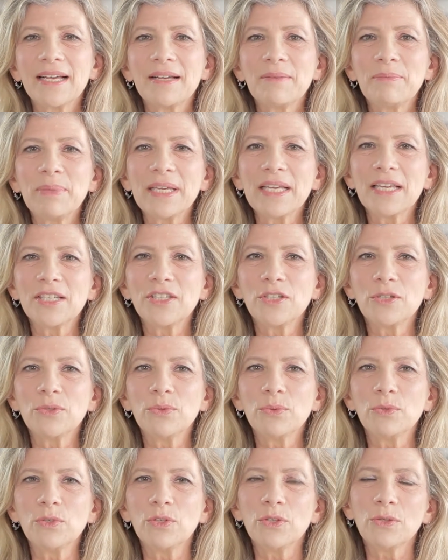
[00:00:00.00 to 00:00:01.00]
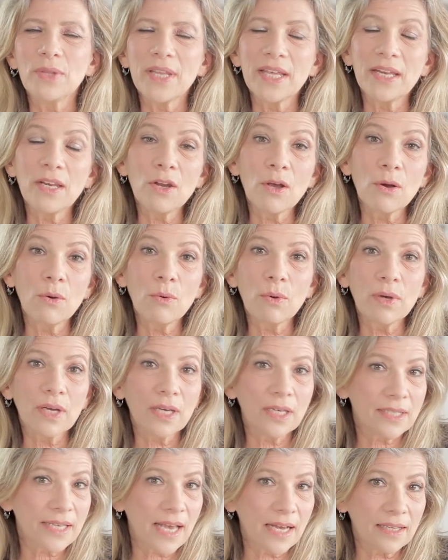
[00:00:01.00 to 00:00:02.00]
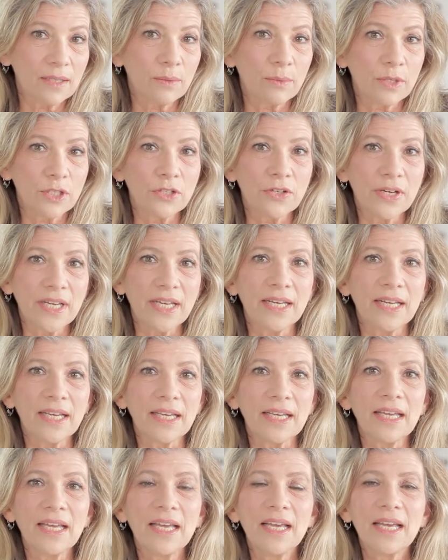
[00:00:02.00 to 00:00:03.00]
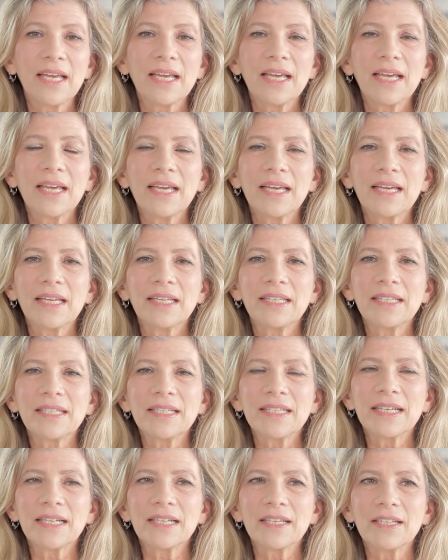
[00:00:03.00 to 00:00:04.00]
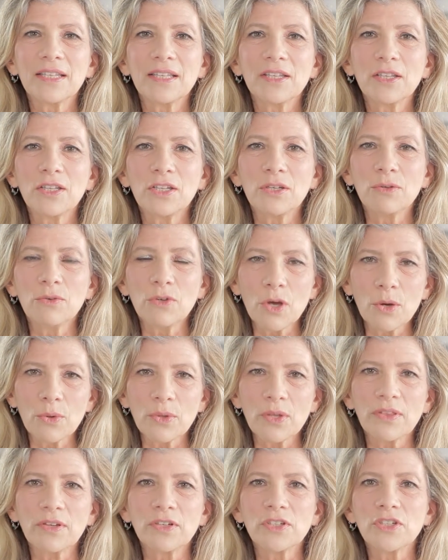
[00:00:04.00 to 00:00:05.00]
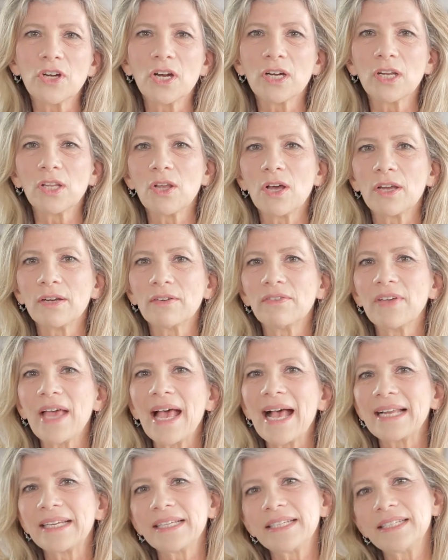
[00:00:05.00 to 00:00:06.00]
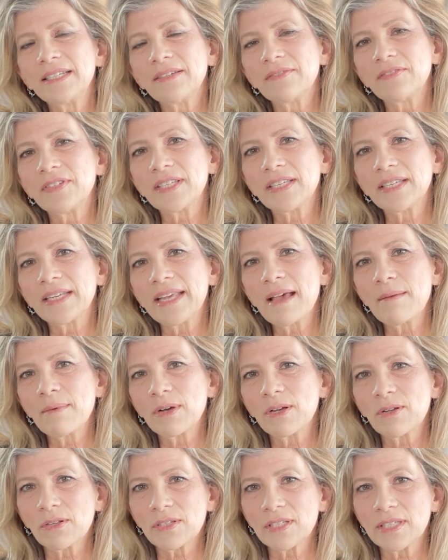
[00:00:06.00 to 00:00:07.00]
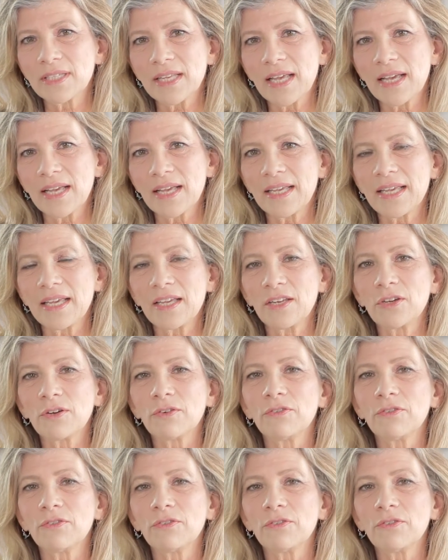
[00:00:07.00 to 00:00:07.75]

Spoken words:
because you then know exactly what you're eating, and you know that there's not a lot of additives and chemicals in your